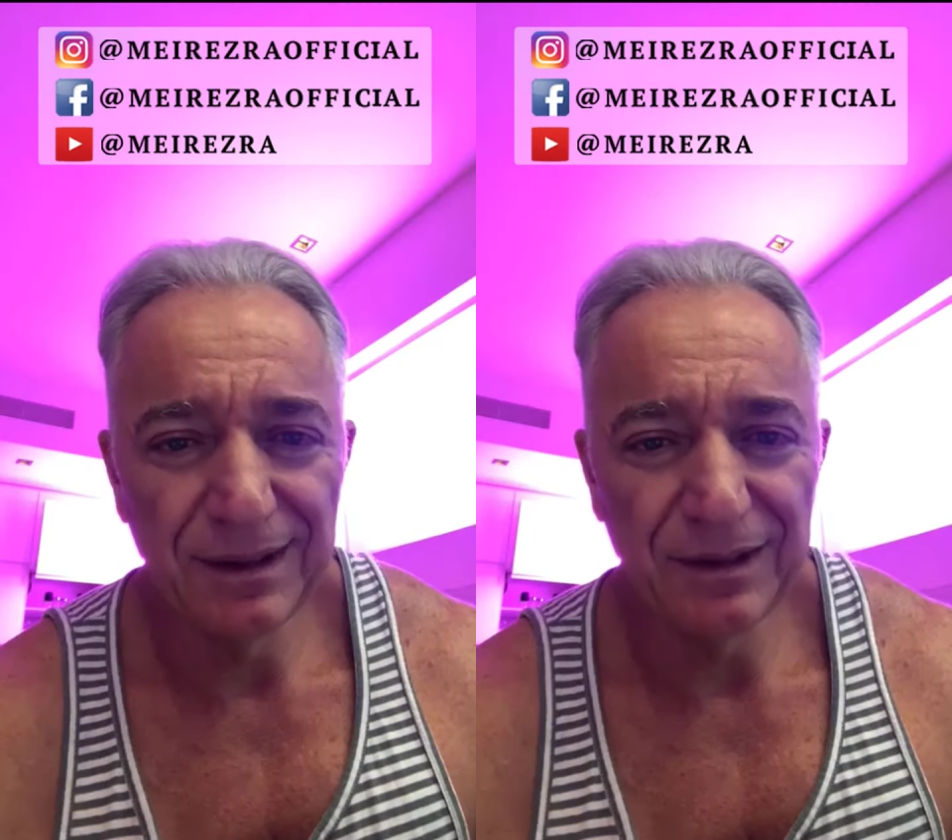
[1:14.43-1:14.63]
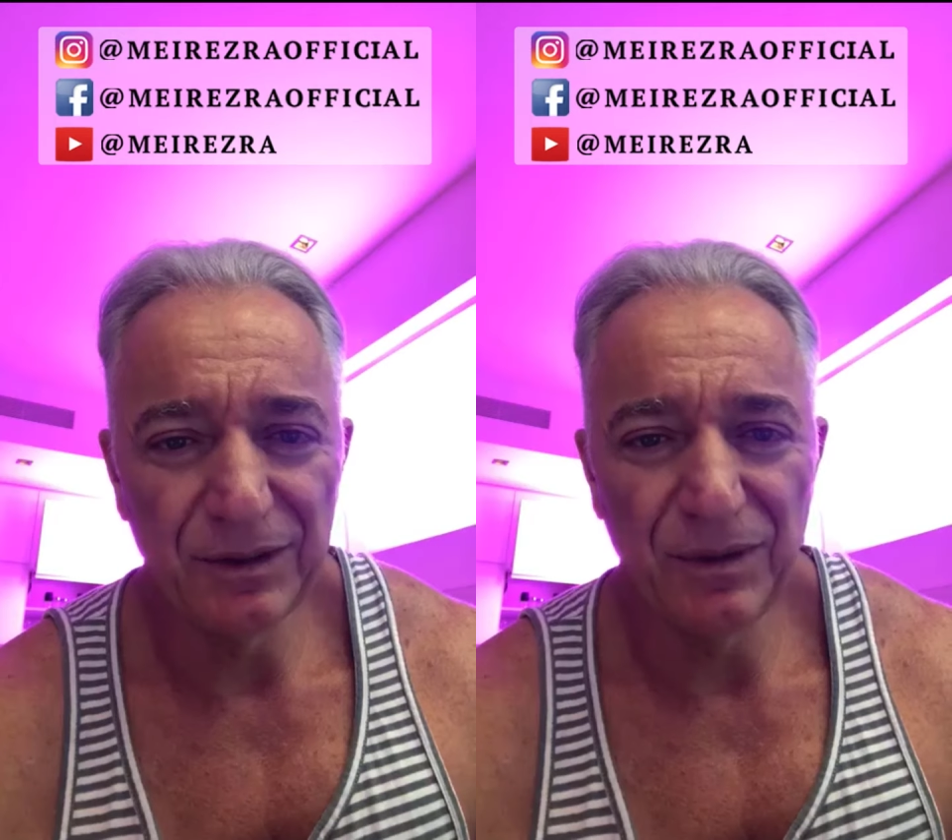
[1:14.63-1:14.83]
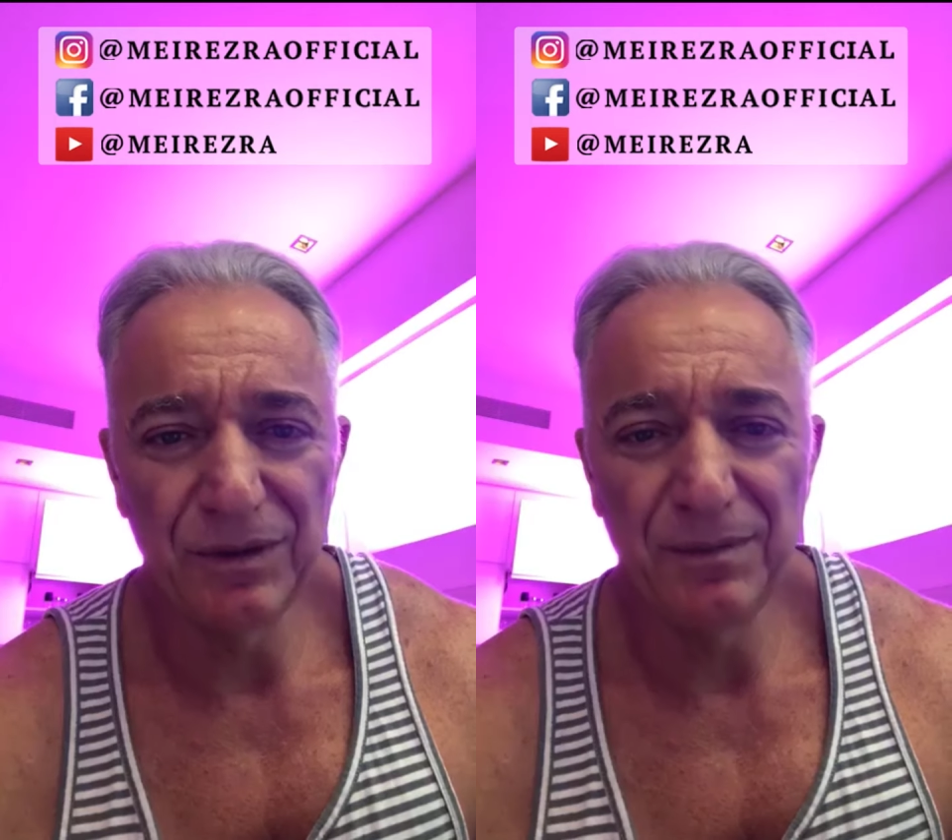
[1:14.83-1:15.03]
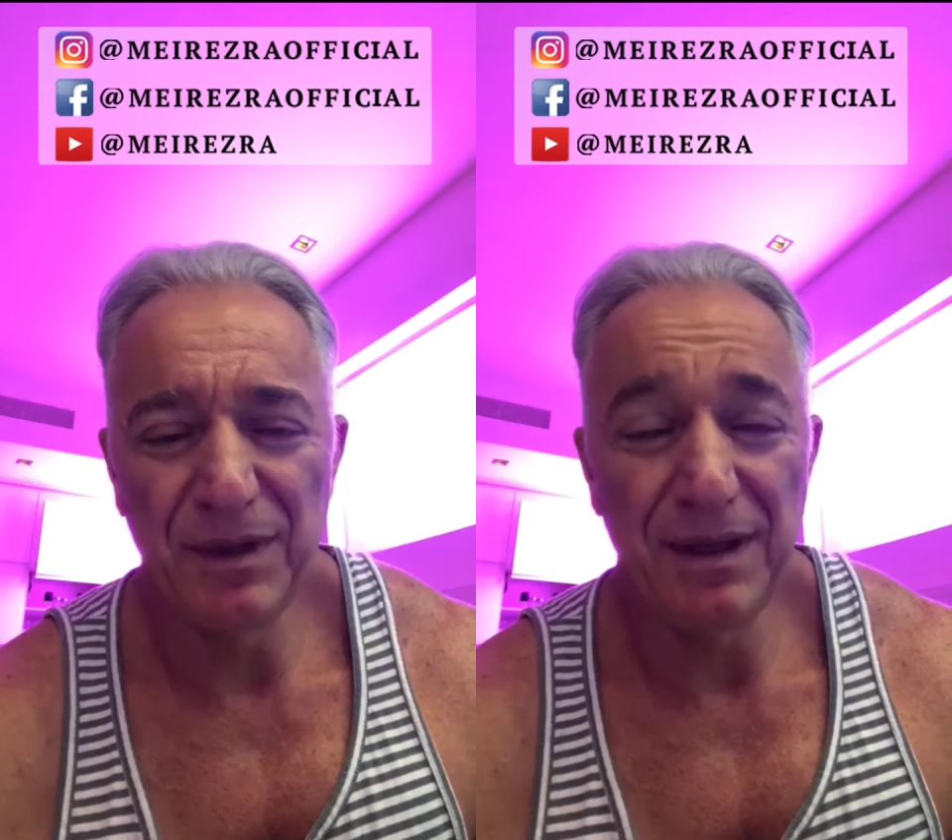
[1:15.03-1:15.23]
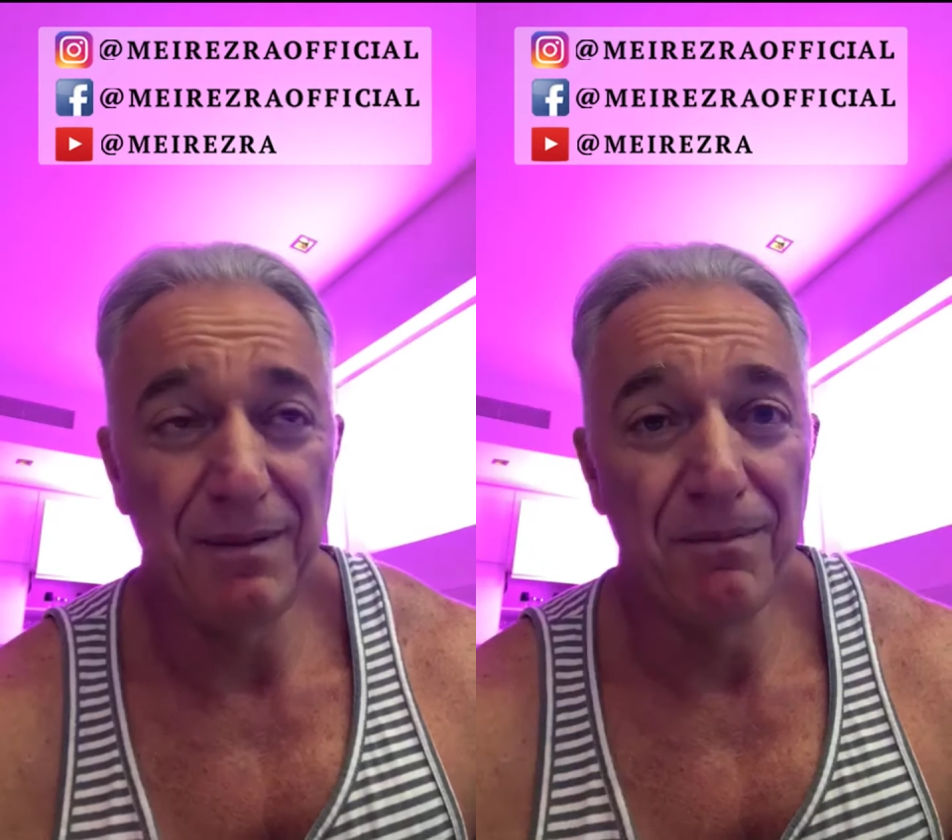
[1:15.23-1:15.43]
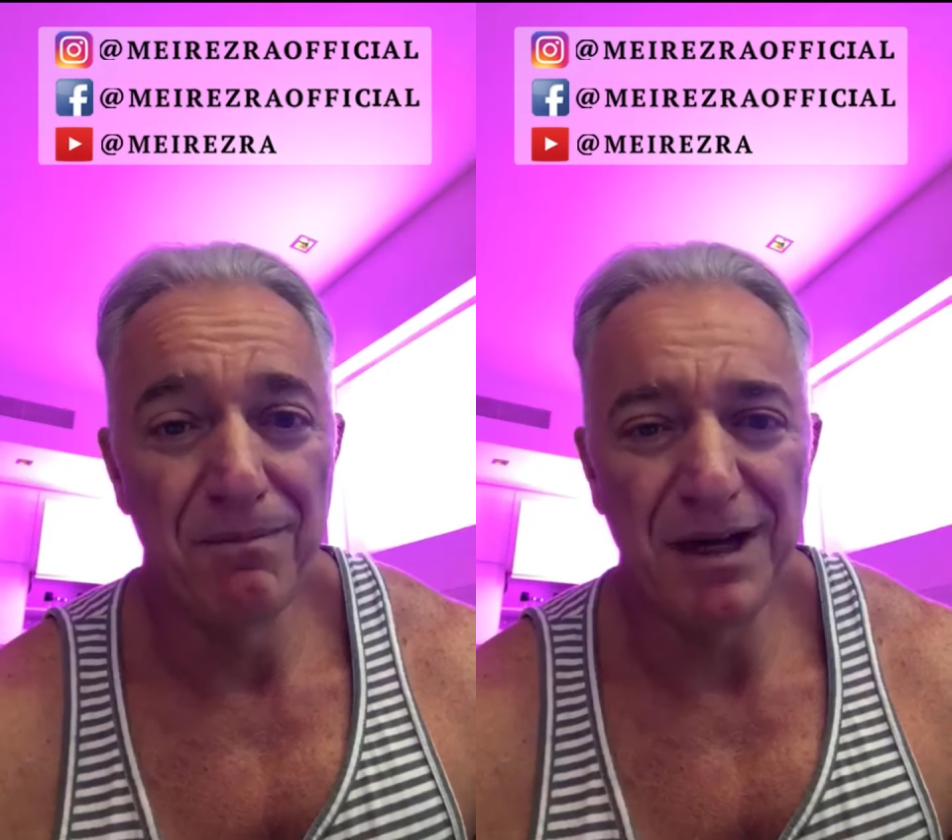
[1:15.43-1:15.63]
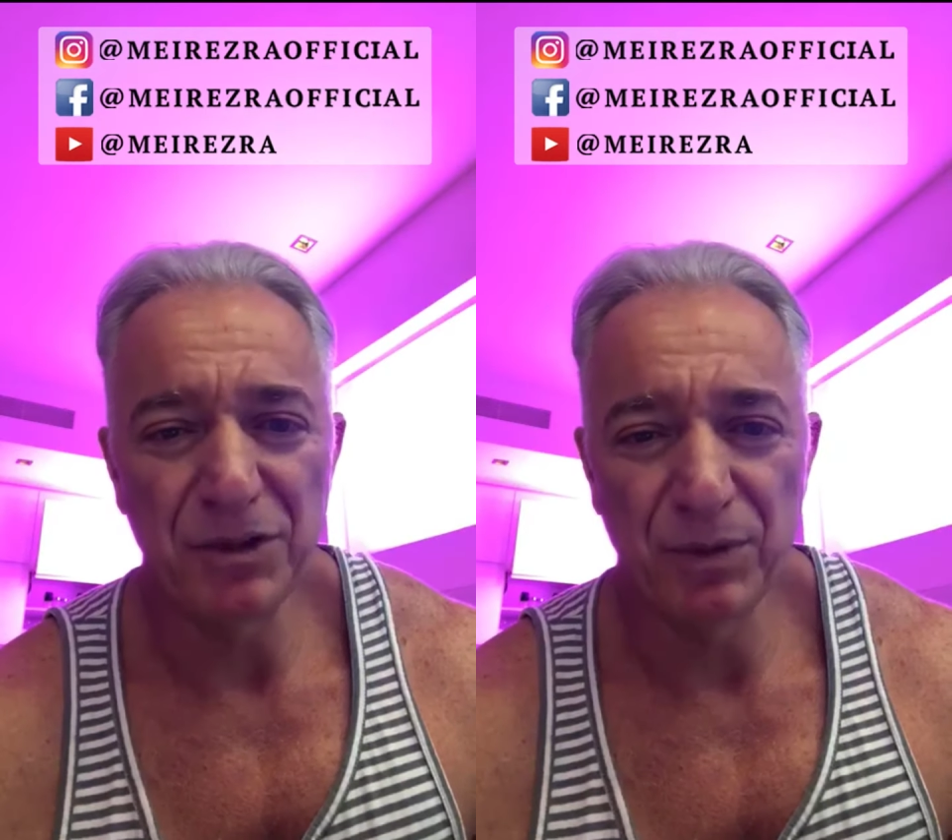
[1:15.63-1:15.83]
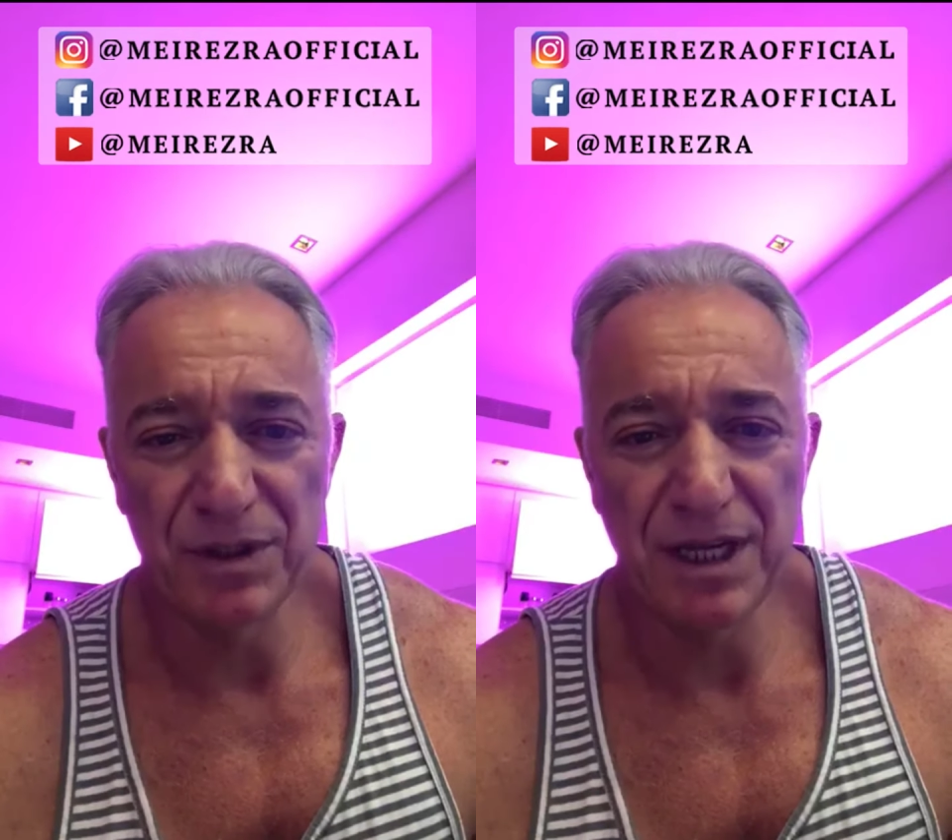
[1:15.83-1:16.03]
It could be
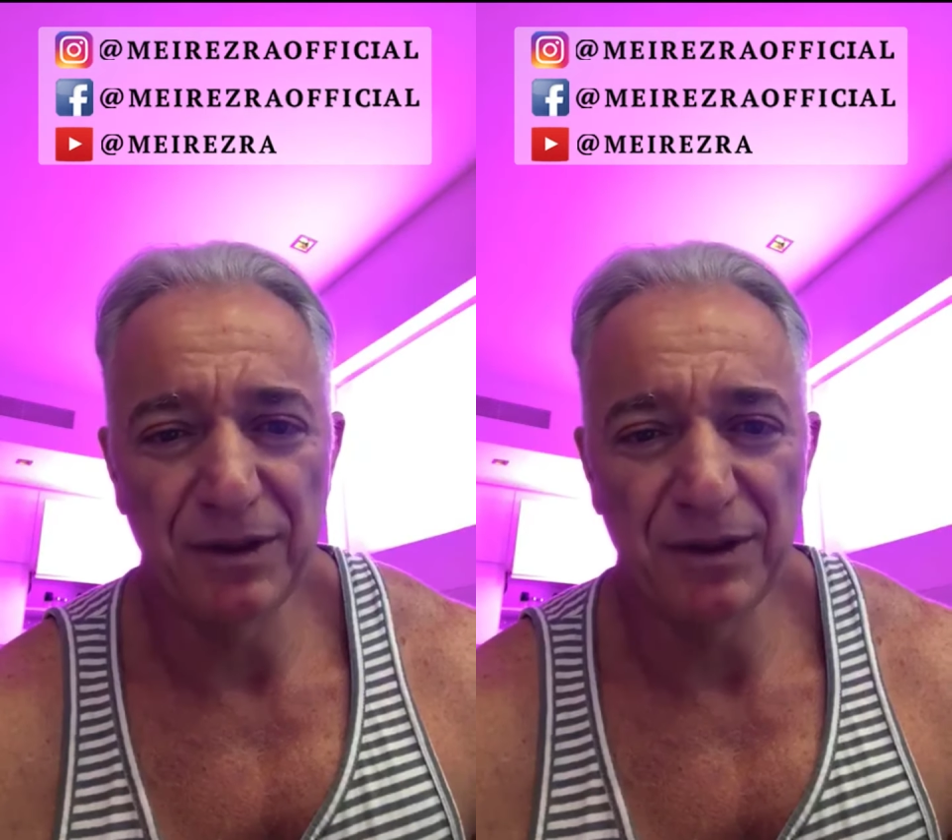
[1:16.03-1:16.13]
much worse.